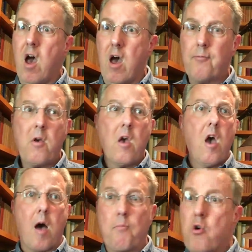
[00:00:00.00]
of
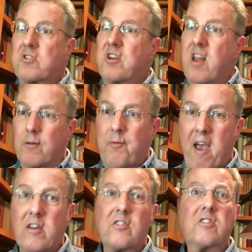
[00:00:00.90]
abortion,
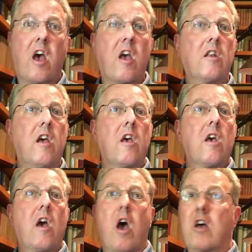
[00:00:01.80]
infanticide,
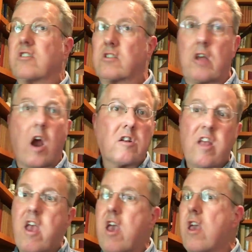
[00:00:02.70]
uh,
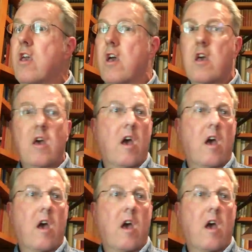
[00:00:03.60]
suttee,